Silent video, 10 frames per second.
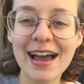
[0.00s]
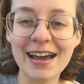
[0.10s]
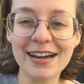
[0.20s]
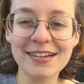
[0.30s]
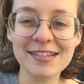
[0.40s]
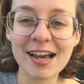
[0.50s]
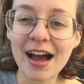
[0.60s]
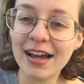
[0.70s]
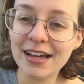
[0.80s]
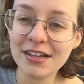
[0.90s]
And
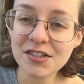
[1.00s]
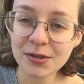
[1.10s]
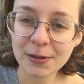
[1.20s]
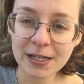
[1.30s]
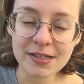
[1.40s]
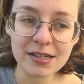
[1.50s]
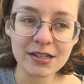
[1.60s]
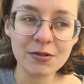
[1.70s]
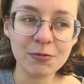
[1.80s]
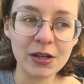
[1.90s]
I
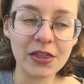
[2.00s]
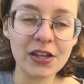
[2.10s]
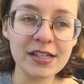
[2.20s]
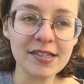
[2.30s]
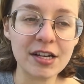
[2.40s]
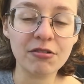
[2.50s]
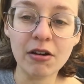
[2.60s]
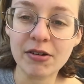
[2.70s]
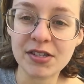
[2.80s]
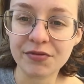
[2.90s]
interplanted with things that
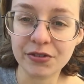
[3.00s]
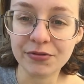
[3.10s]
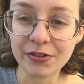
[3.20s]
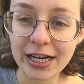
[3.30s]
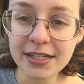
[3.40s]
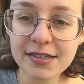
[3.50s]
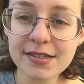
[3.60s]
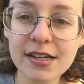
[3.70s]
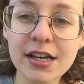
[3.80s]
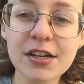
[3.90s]
grow at different rates.